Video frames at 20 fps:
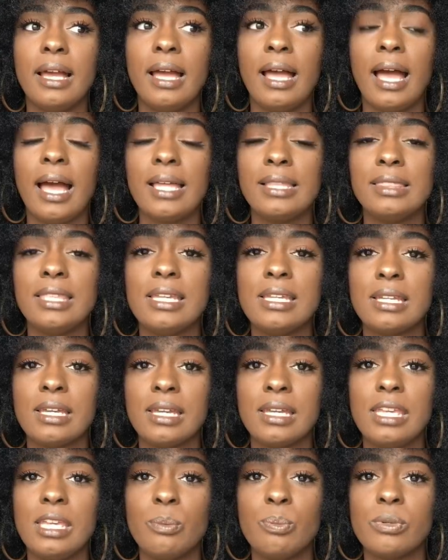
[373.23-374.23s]
I think a
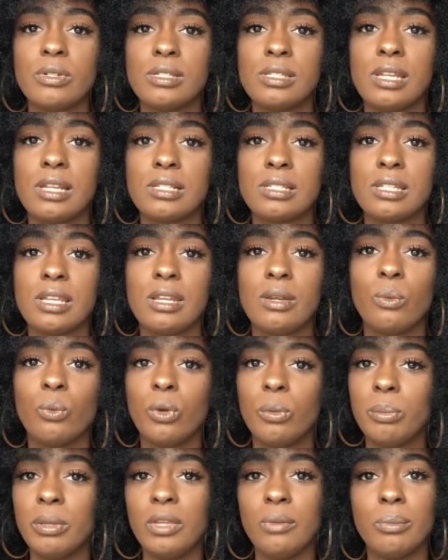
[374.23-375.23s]
heat protectant
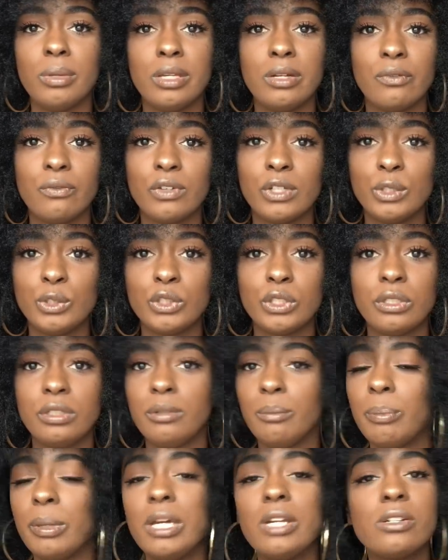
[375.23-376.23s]
will be beneficial.
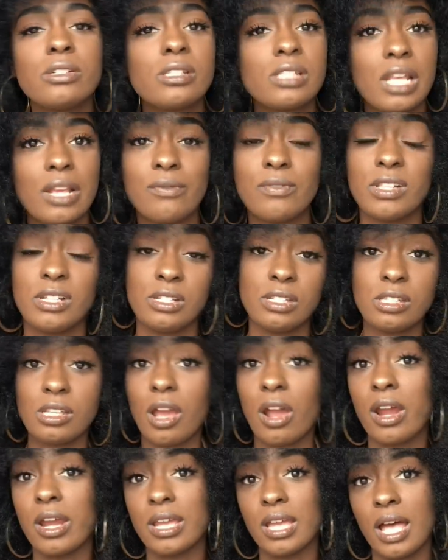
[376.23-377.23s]
Better safe than
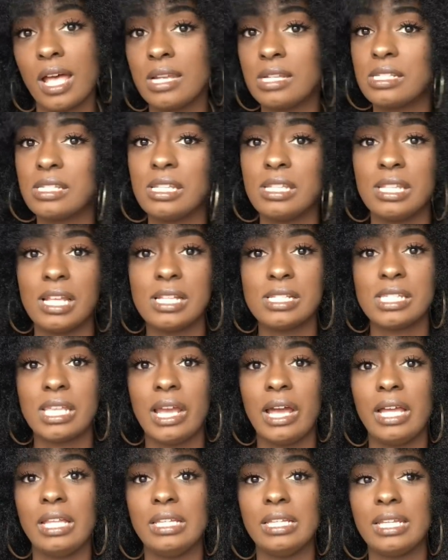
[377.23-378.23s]
sorry, honestly. That's
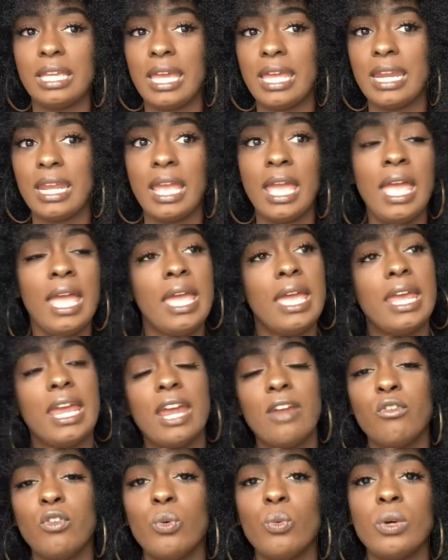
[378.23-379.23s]
how I look at it.
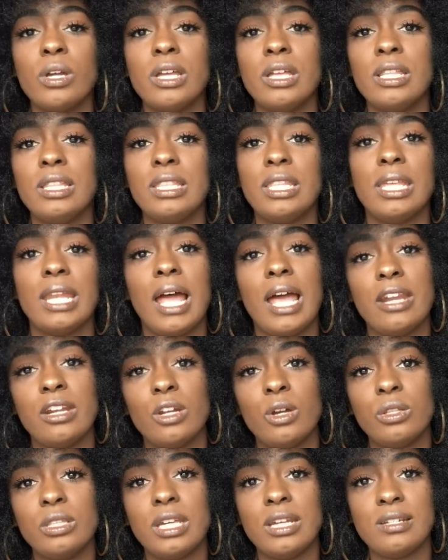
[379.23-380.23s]
Everyone that I
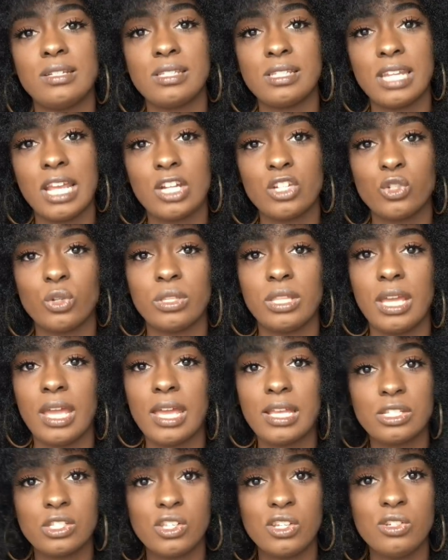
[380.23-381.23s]
know that is natural that
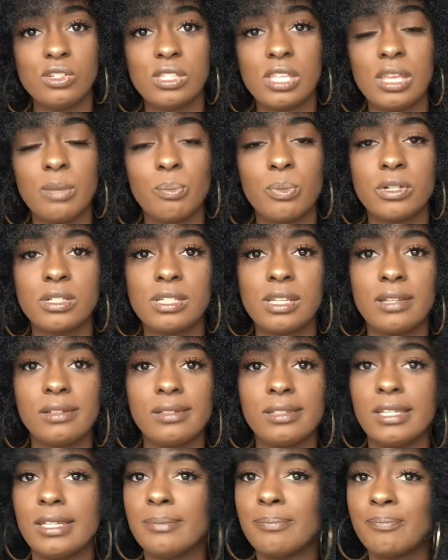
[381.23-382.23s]
has used heat
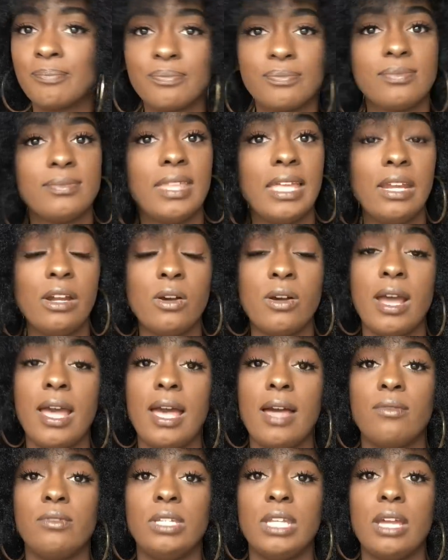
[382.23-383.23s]
protectant, they don't
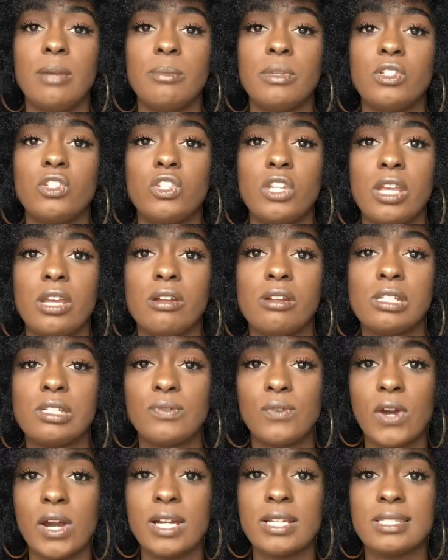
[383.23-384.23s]
have damaged hair as
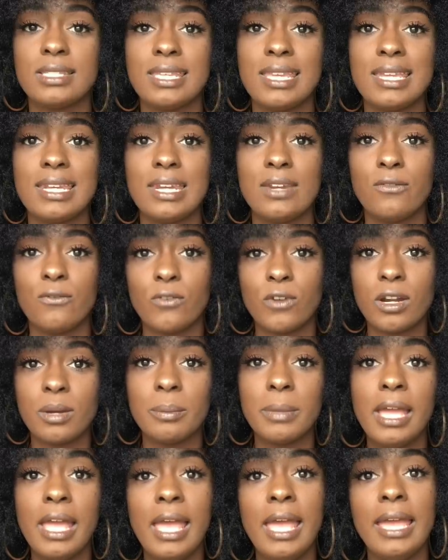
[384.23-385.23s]
far as getting it
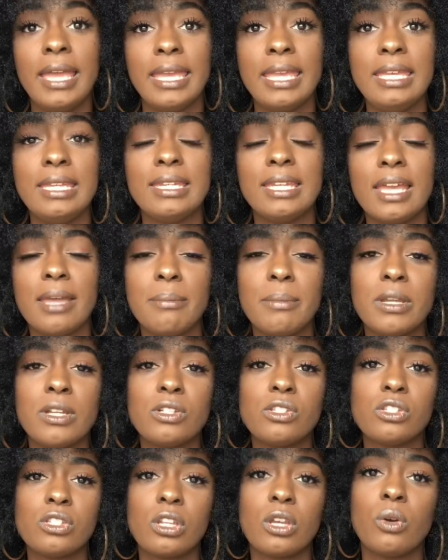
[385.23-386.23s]
from heat
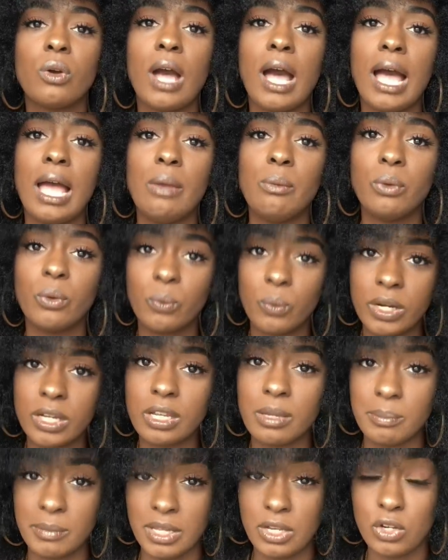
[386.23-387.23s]
damage. So I would
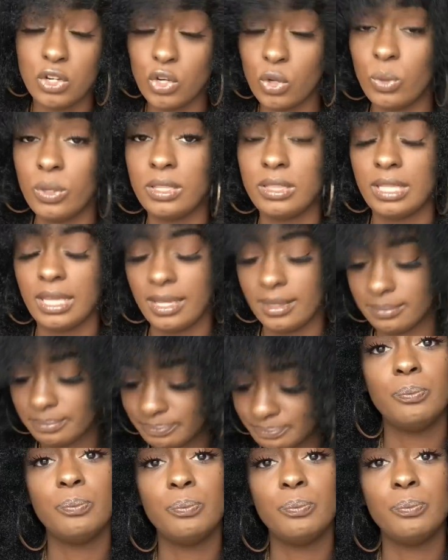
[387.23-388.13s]
recommend doing that.